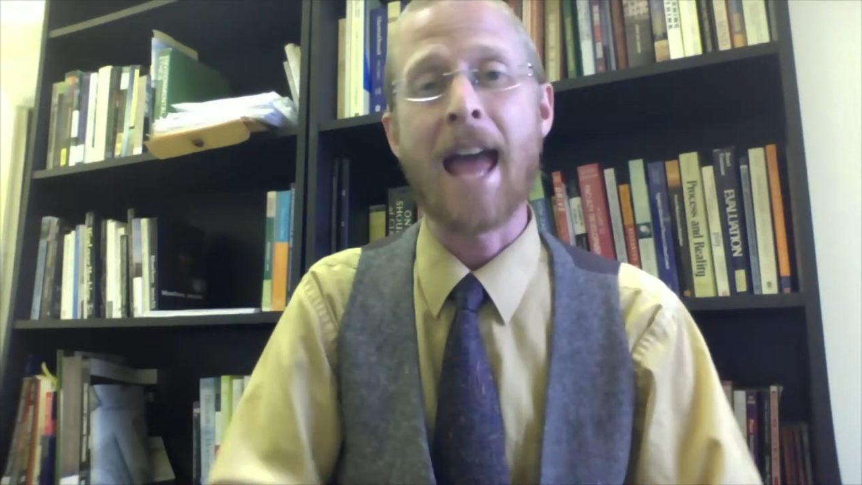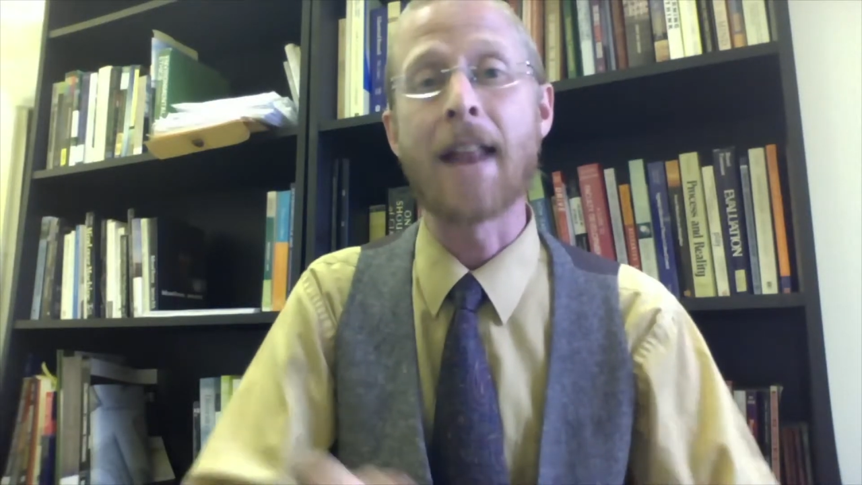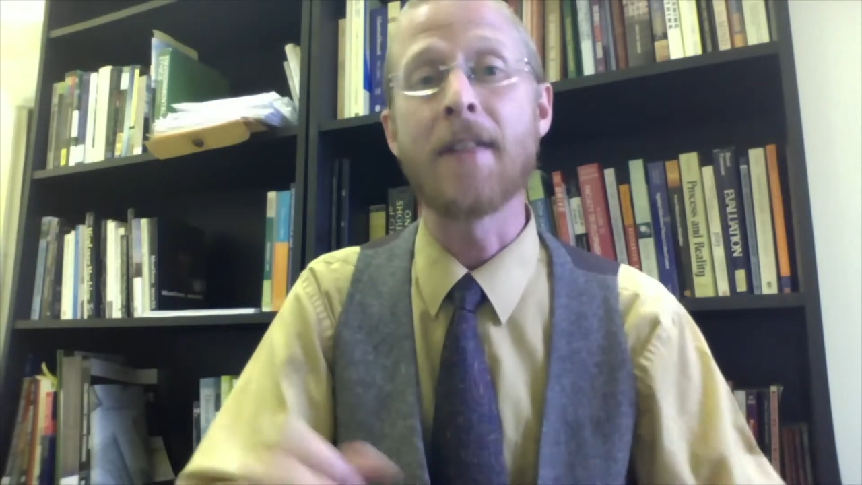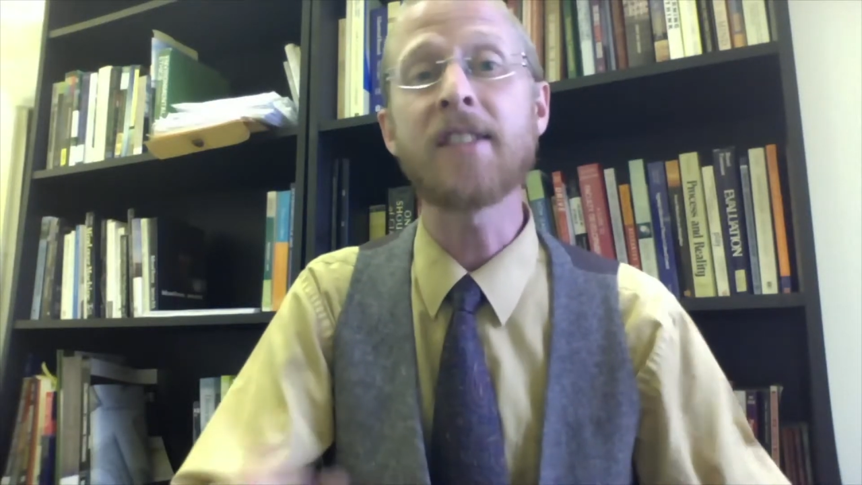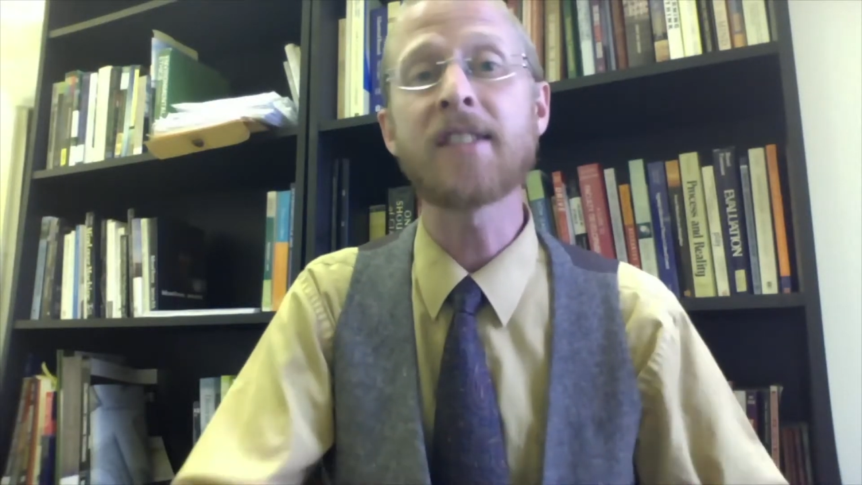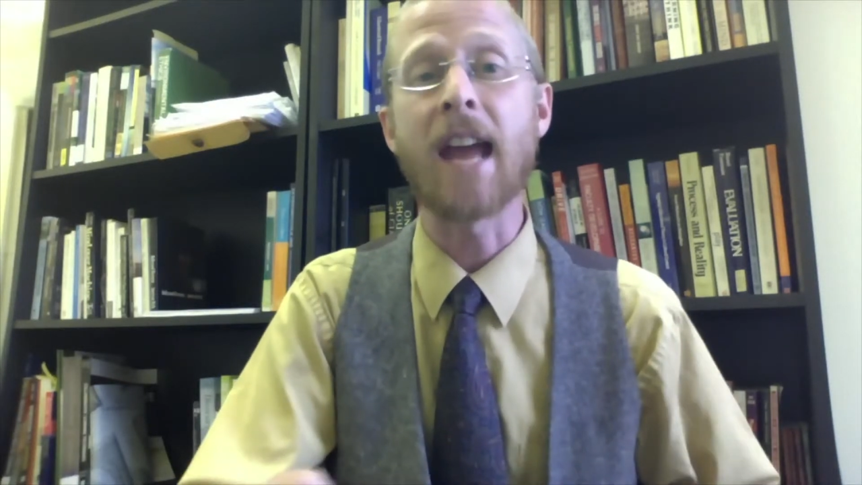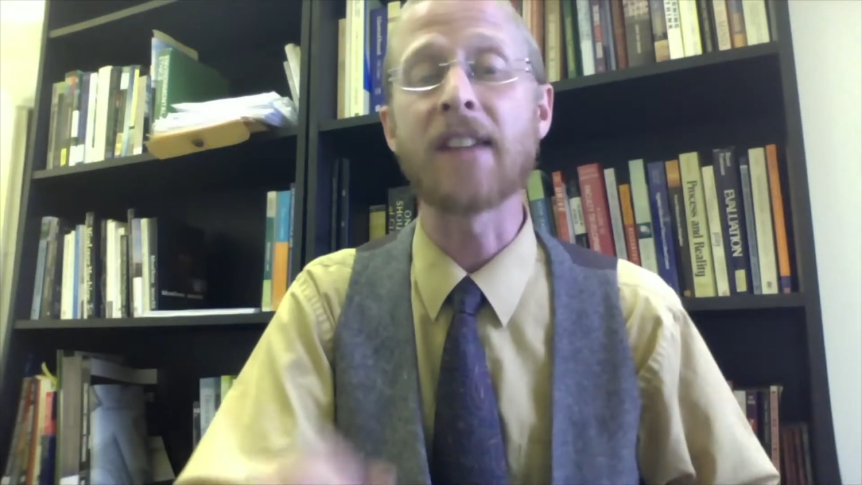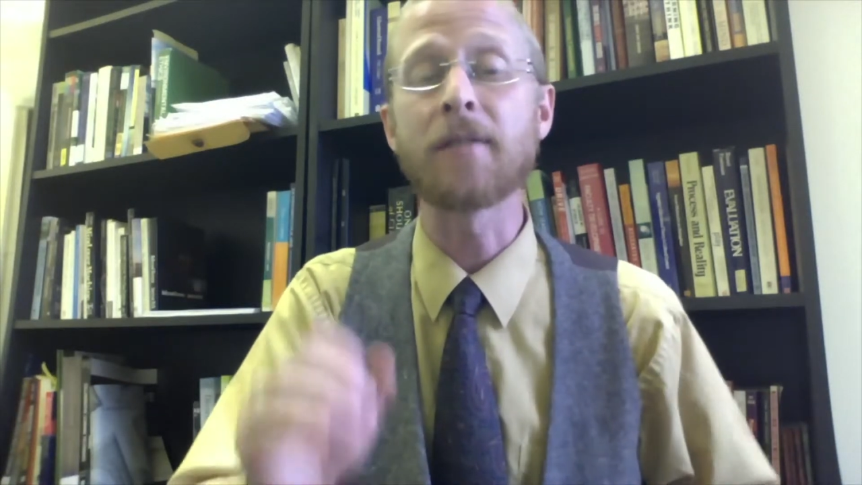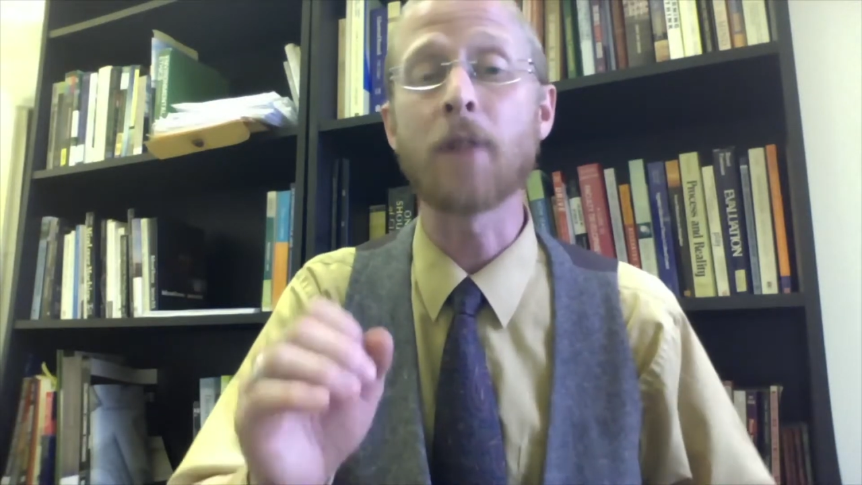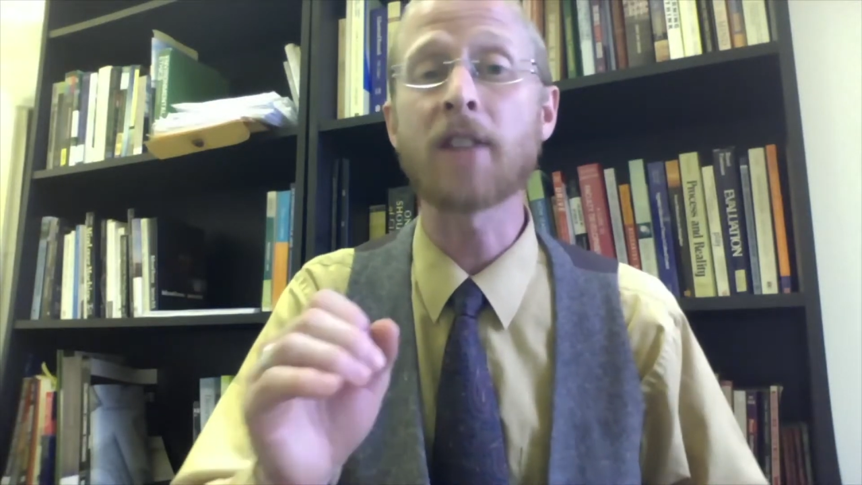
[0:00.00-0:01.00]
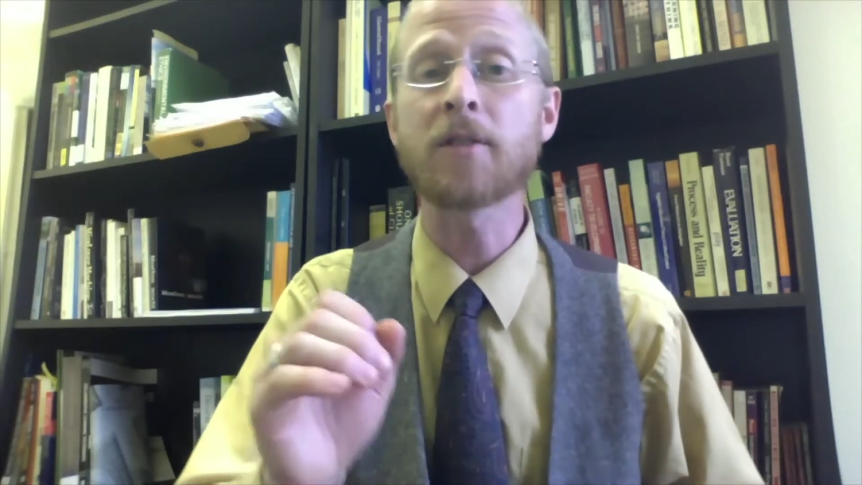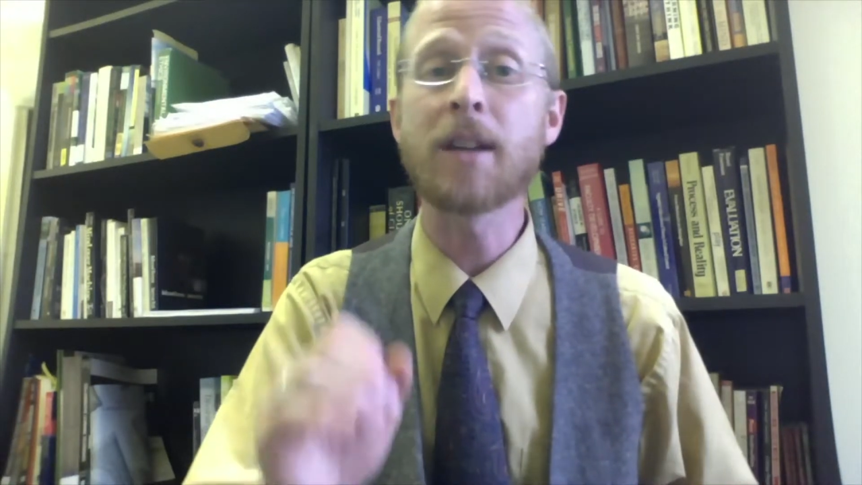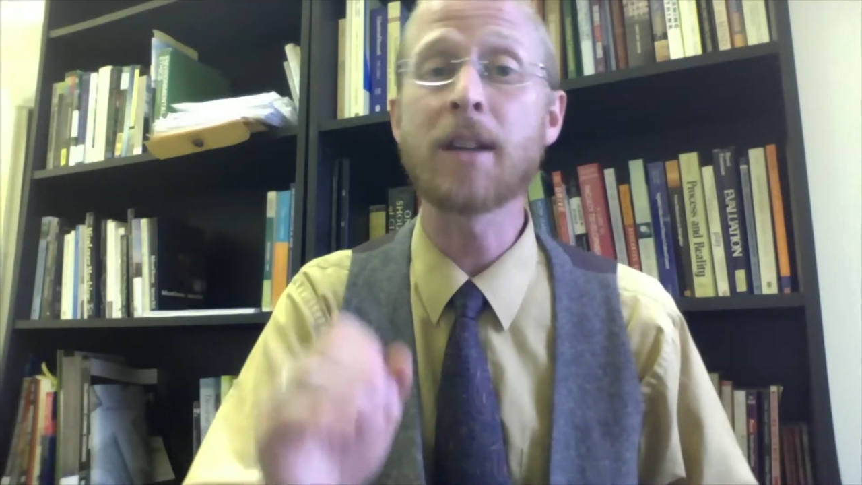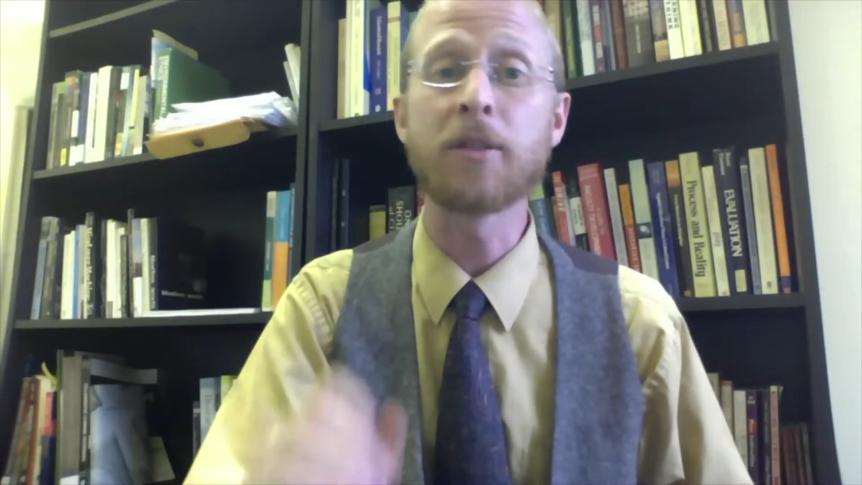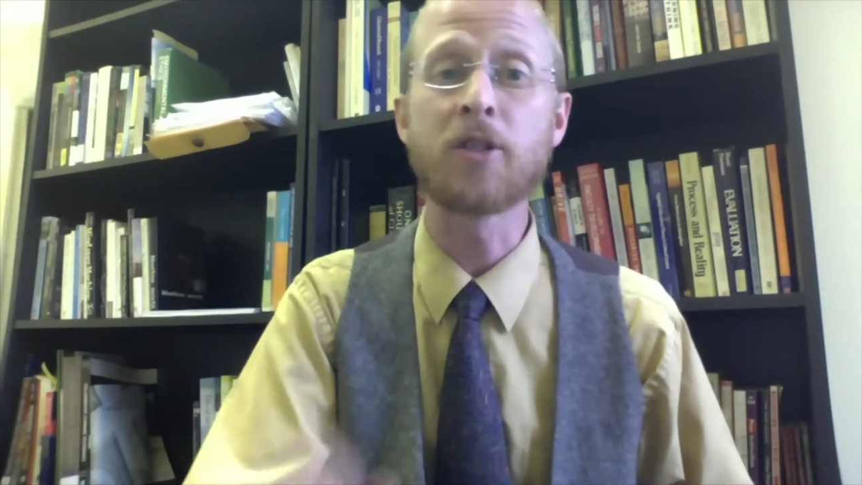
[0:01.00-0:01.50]
And in this case, the
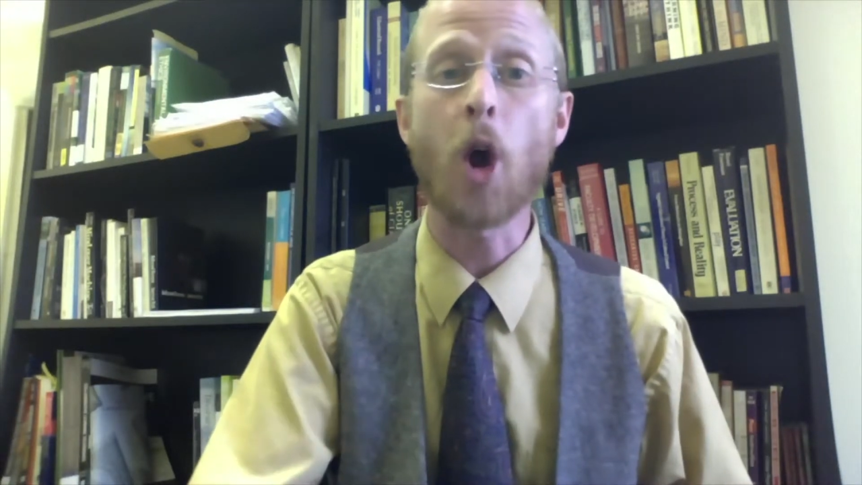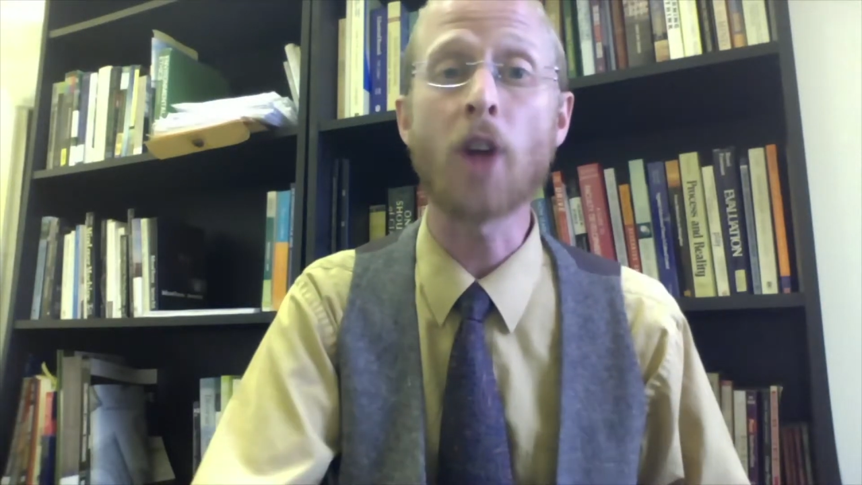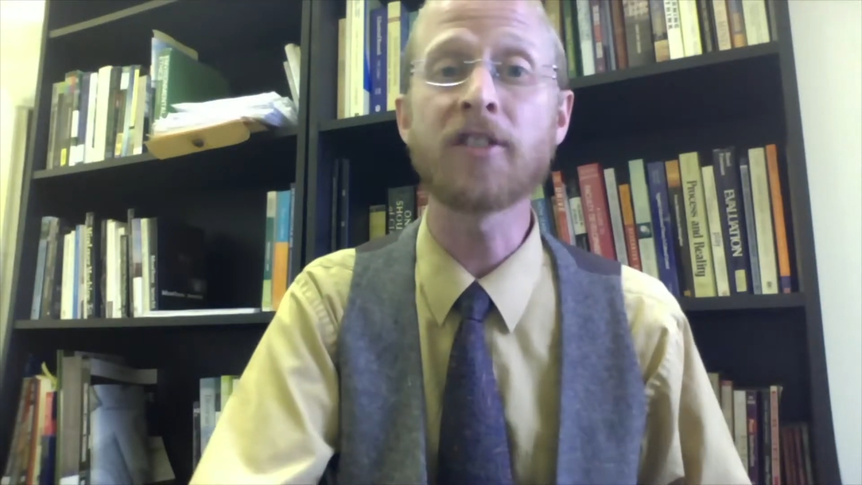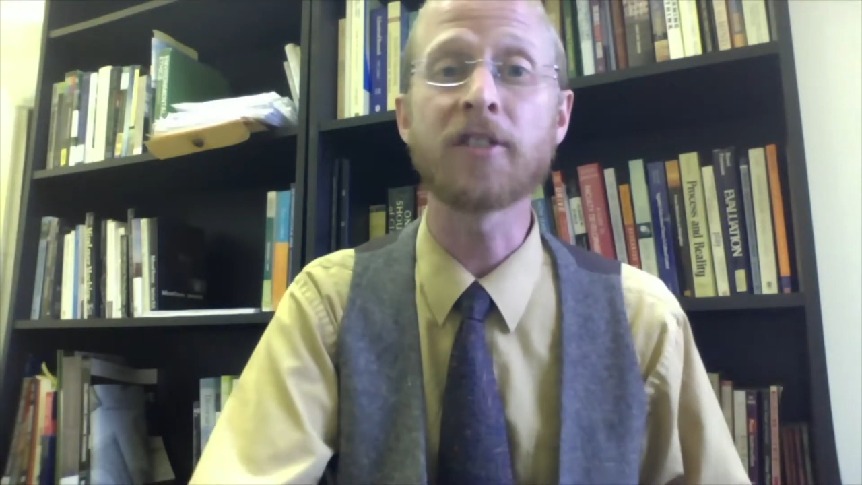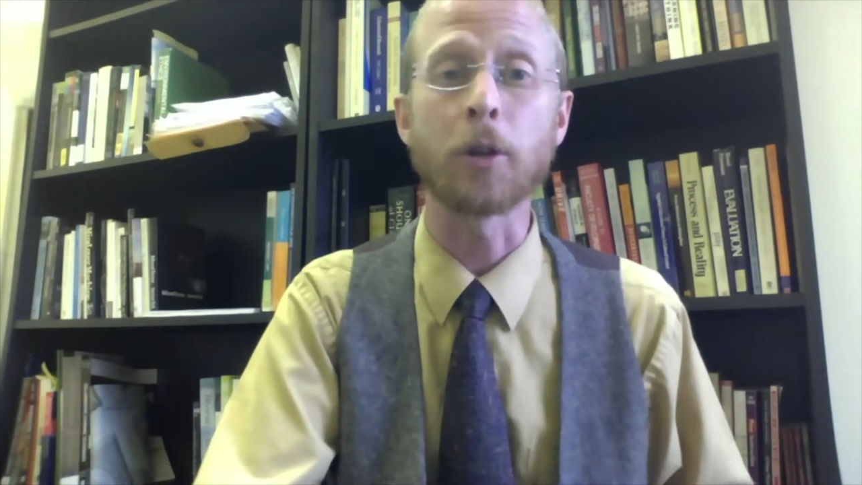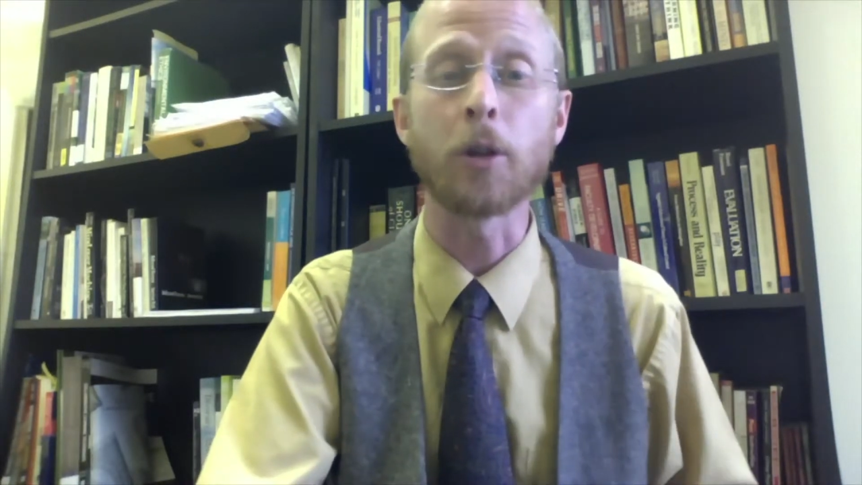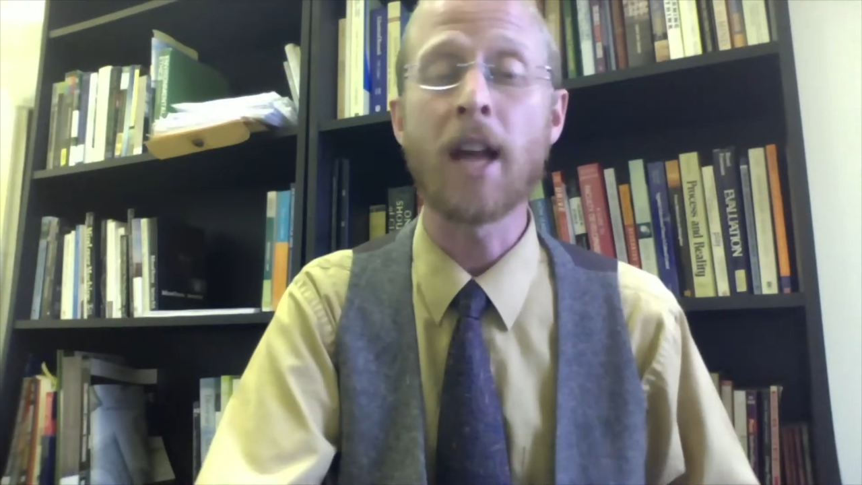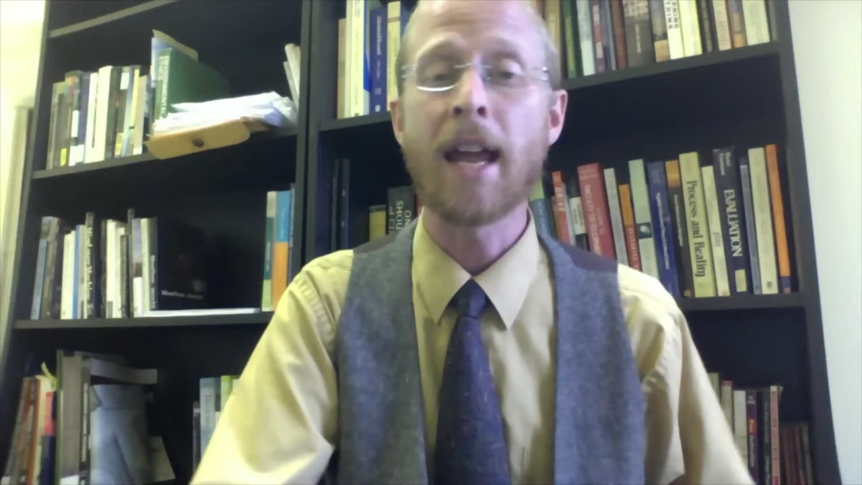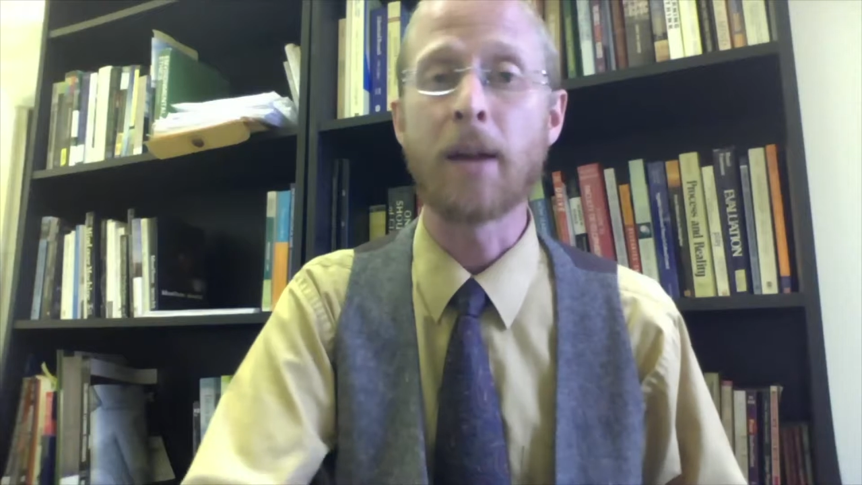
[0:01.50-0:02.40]
philosopher's name was John Searle.